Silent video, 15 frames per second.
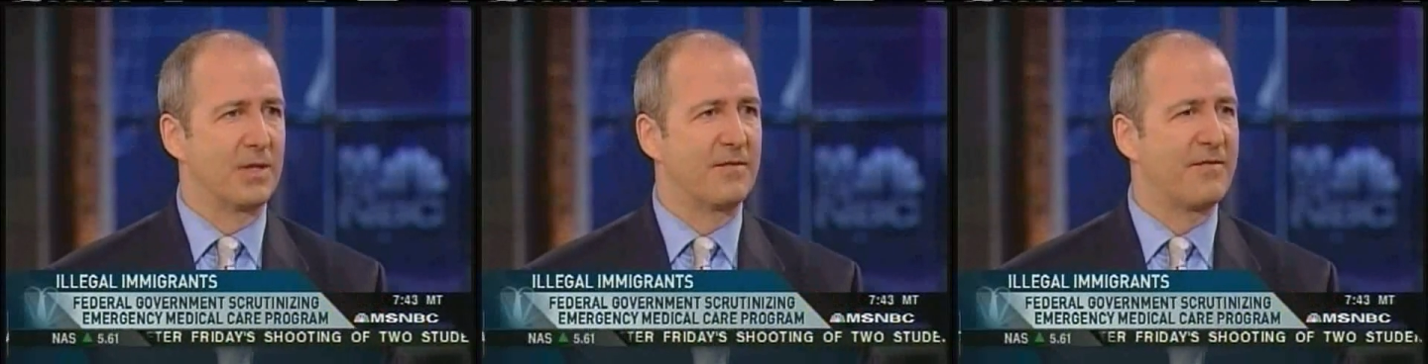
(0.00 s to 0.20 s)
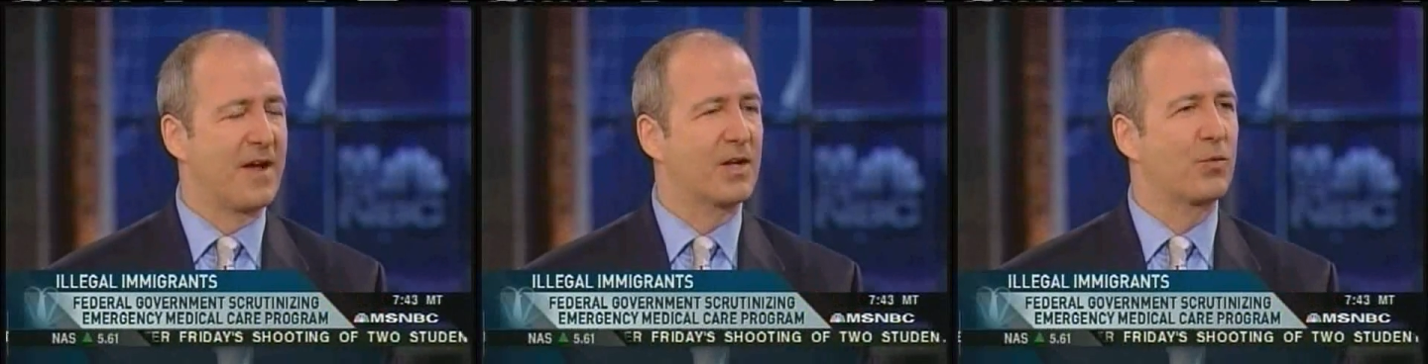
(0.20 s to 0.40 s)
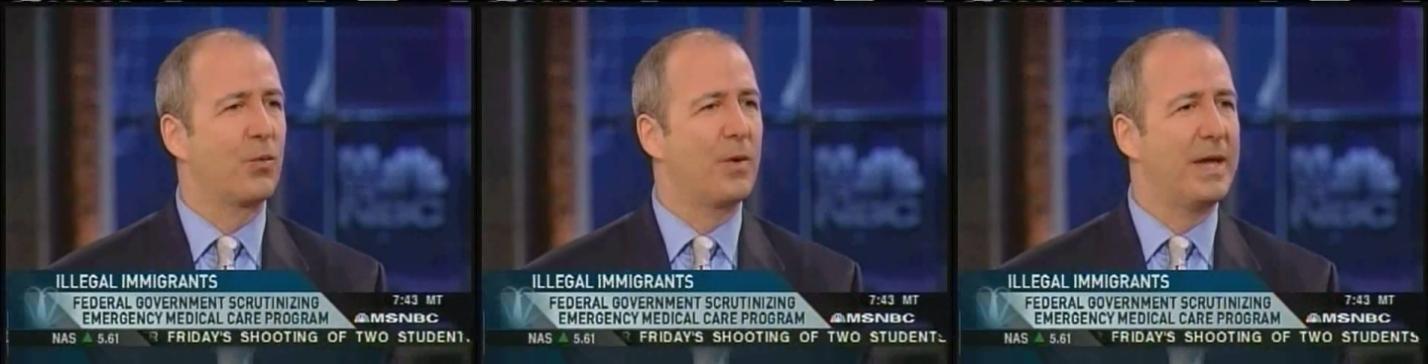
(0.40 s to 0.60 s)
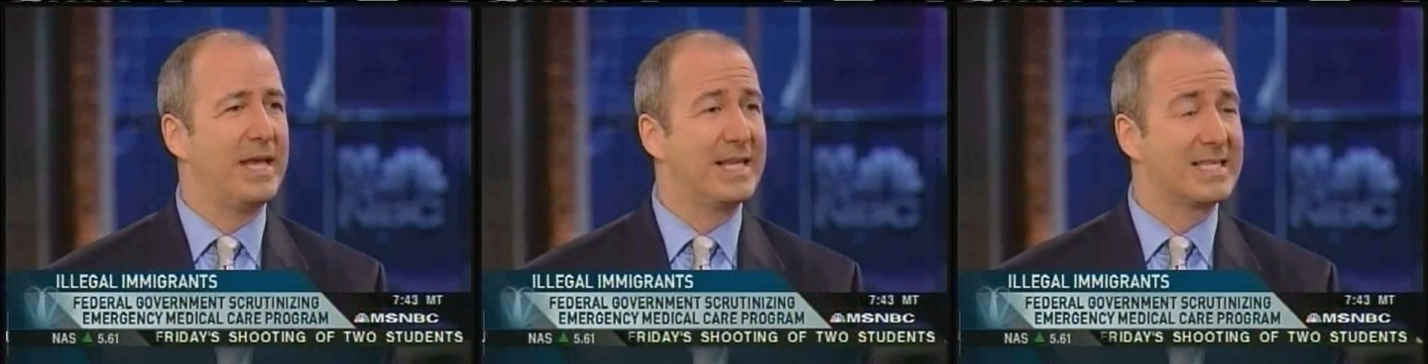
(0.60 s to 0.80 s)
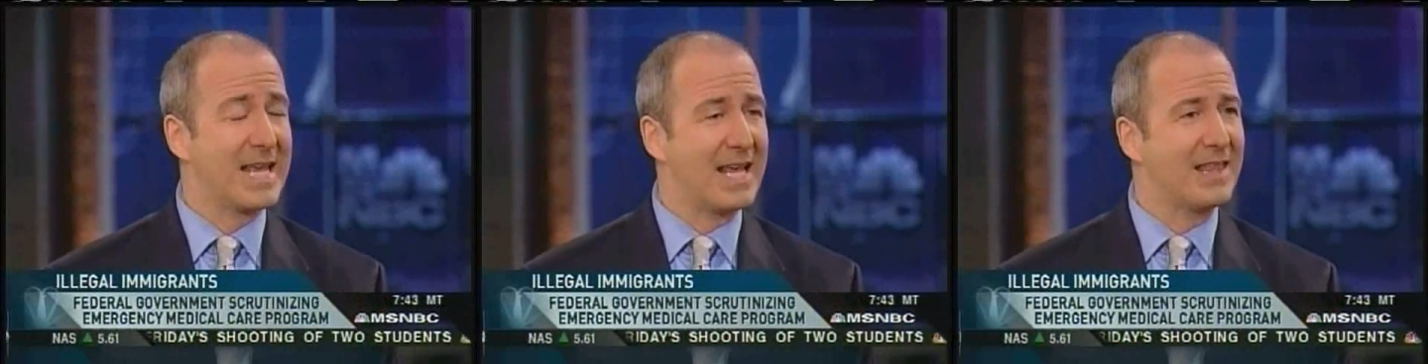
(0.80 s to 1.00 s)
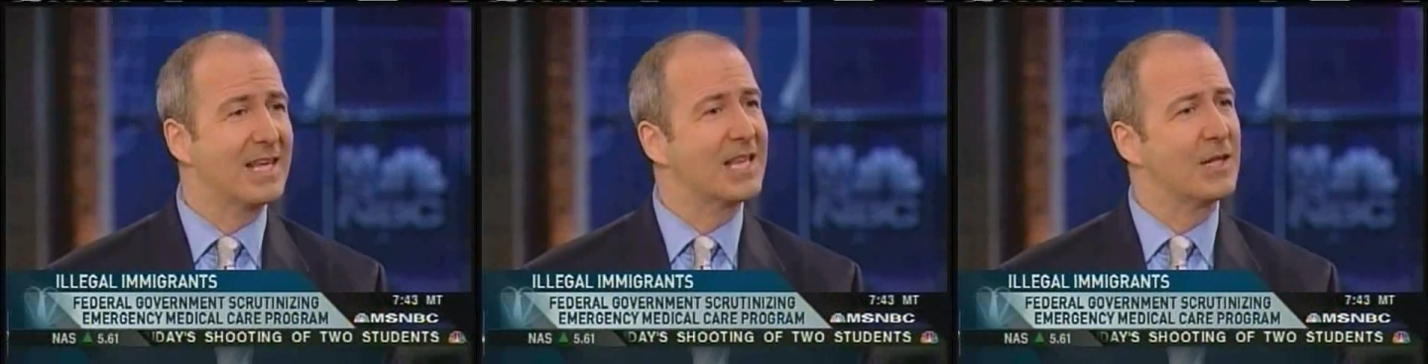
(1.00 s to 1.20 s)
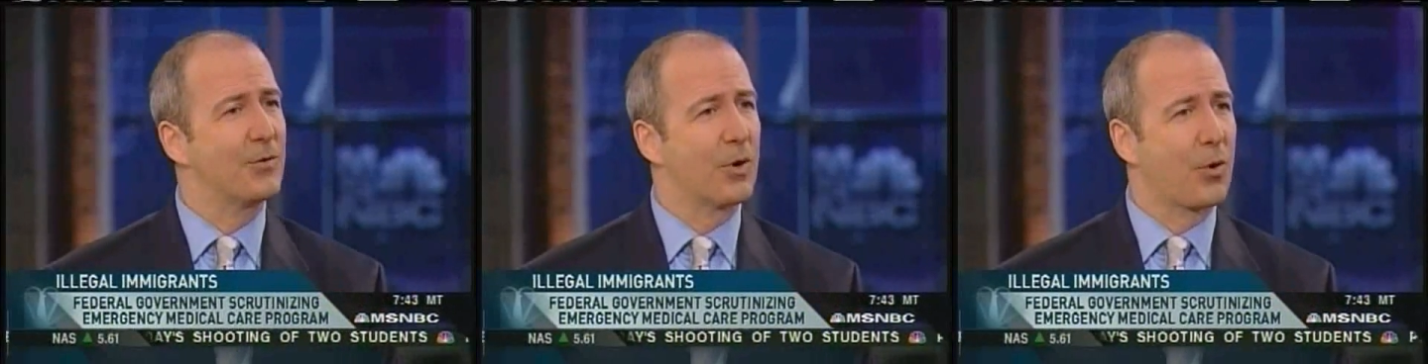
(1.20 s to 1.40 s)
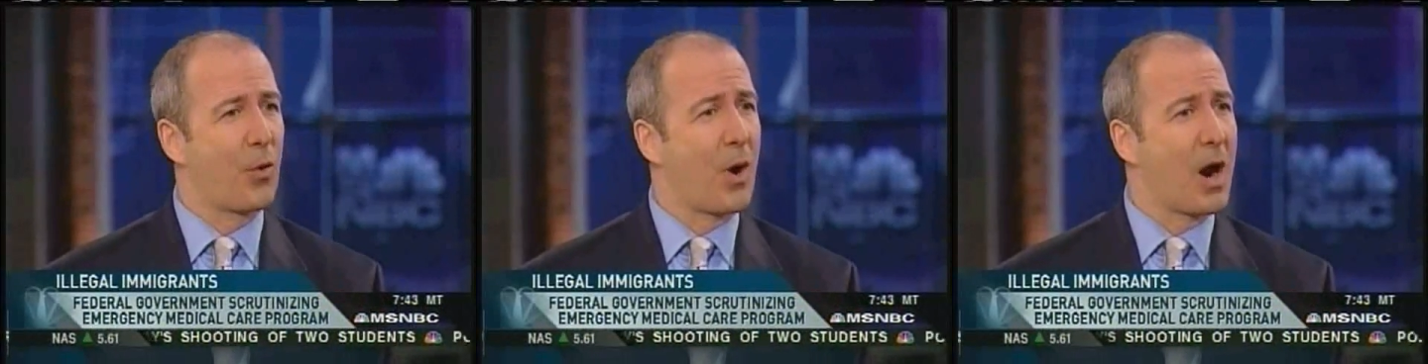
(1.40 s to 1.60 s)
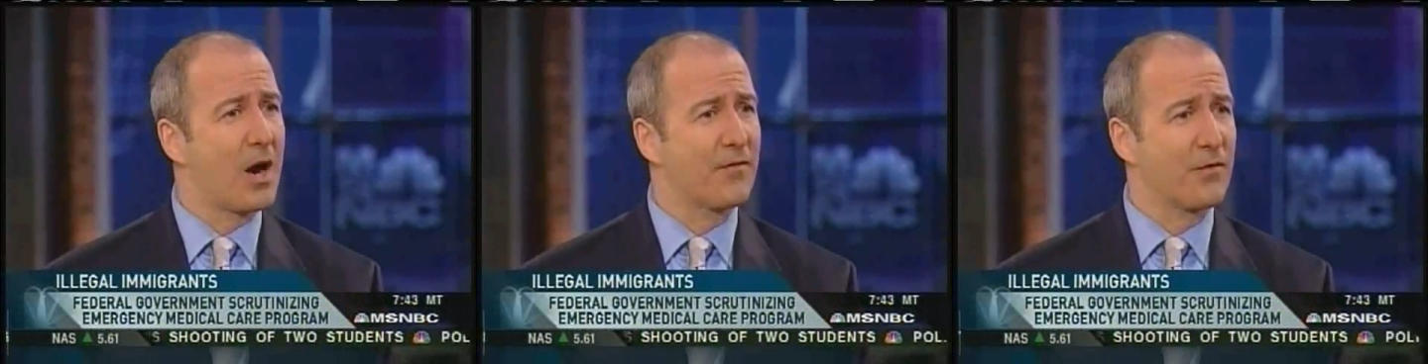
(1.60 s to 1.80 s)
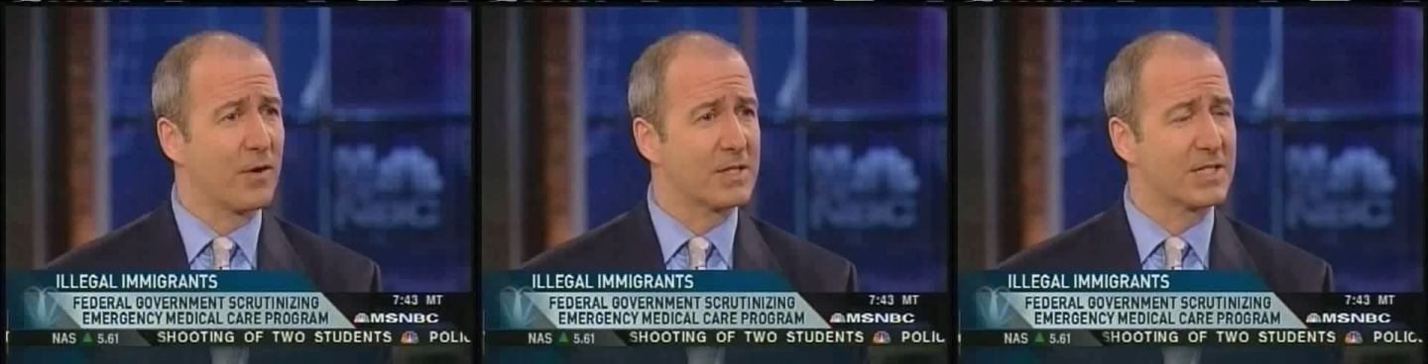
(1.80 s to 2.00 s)
In fact, it is ethically
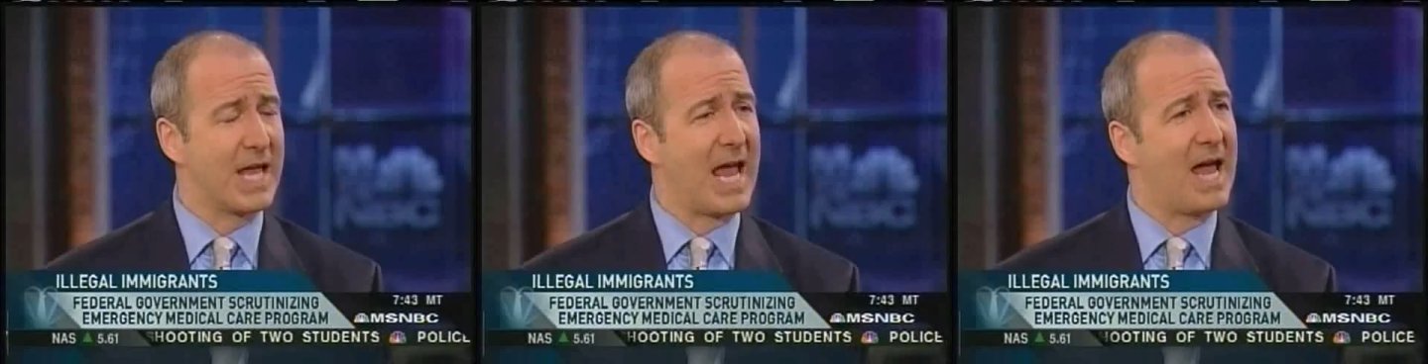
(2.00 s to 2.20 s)
required for us to